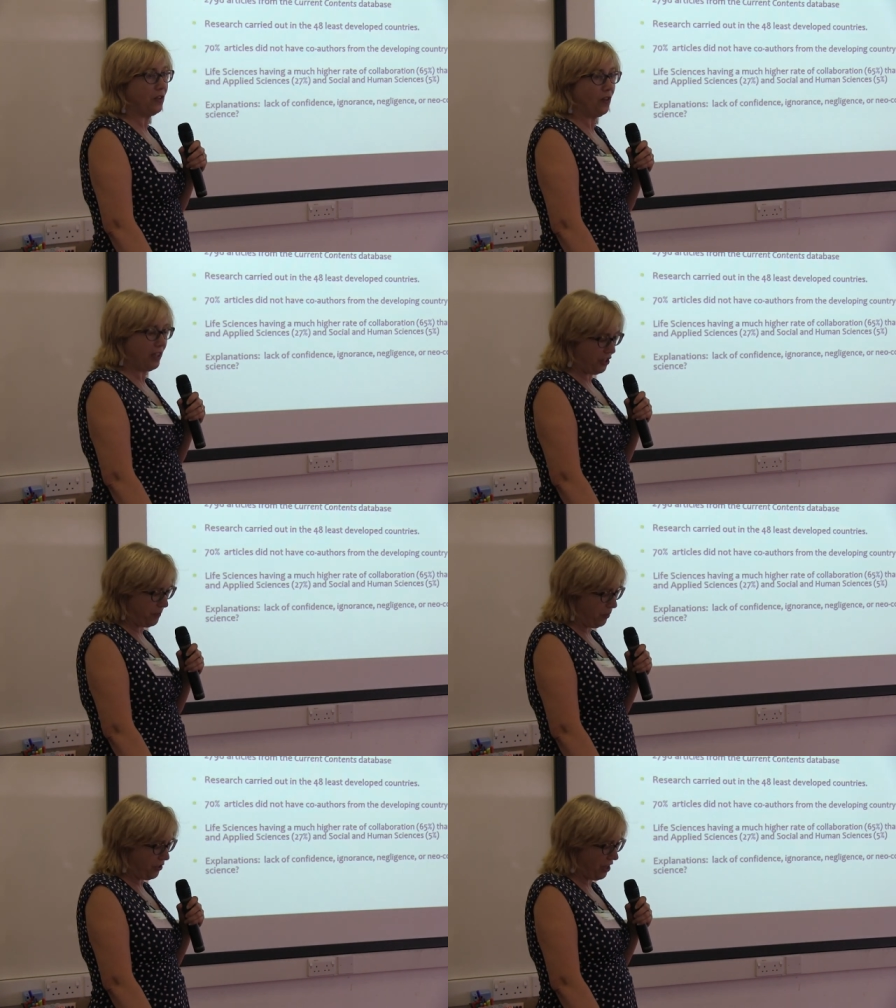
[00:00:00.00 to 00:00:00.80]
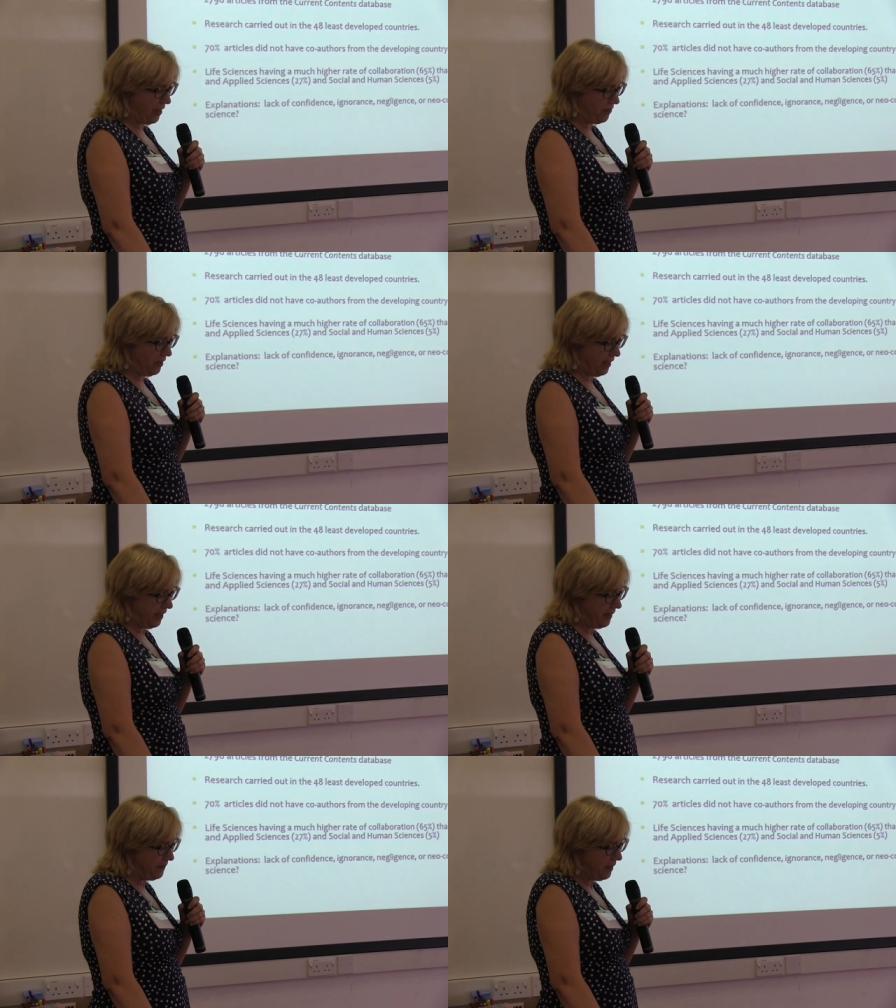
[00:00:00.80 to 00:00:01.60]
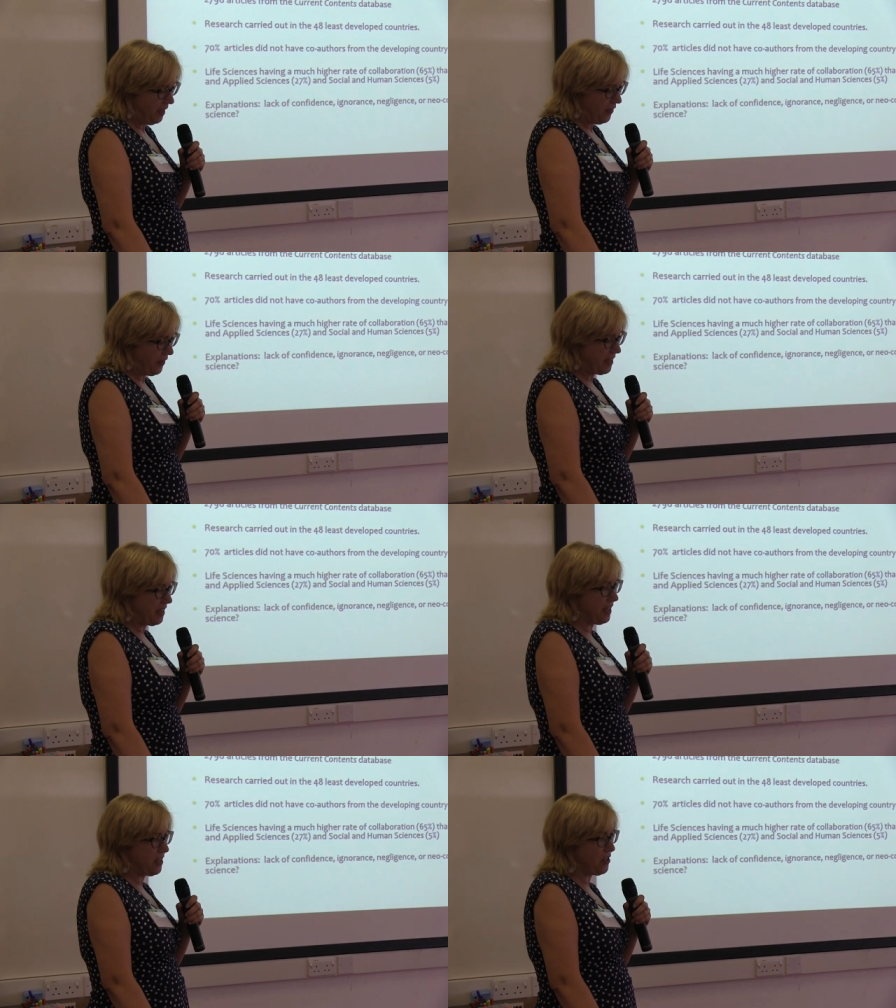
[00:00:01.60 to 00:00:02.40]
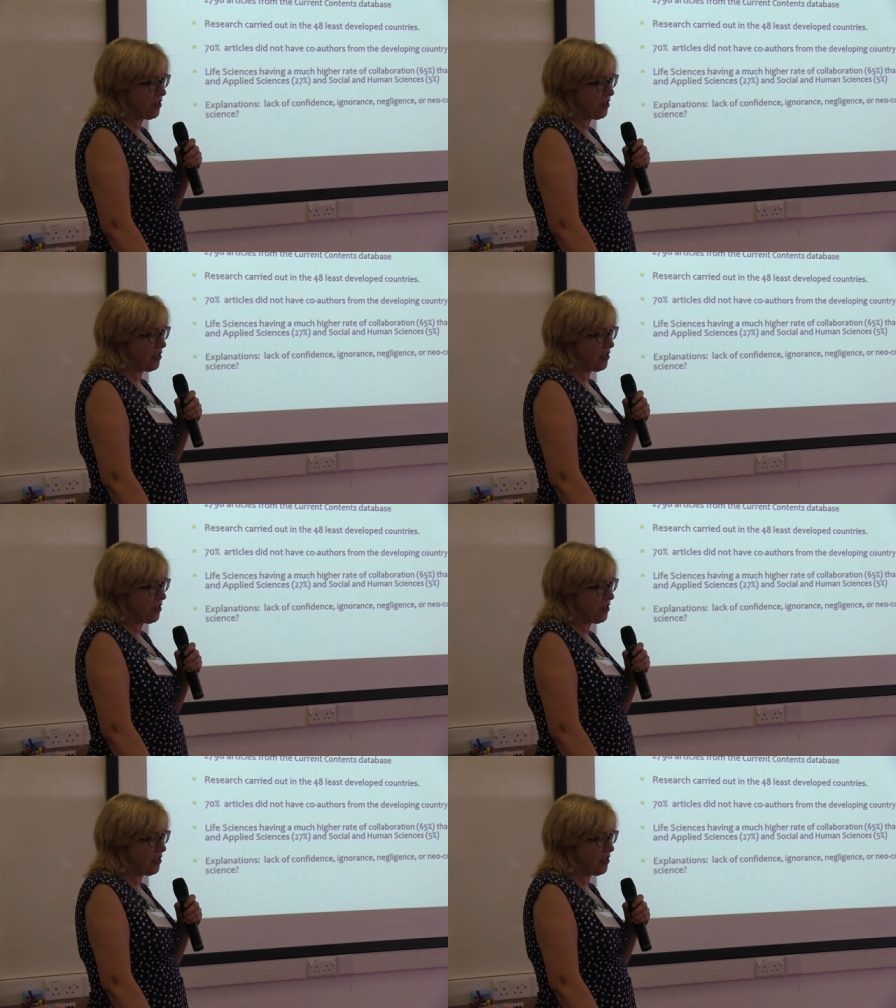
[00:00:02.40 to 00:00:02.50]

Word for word: knowledge more generally. They did a